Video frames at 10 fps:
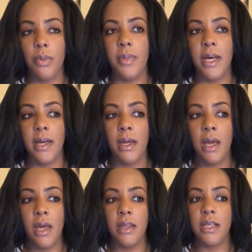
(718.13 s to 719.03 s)
but
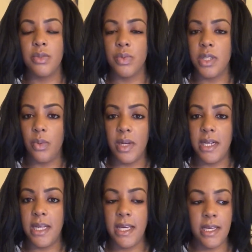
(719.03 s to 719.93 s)
that's really what
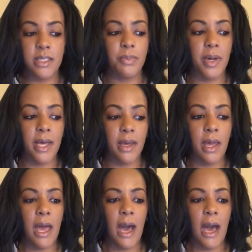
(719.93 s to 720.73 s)
it is. But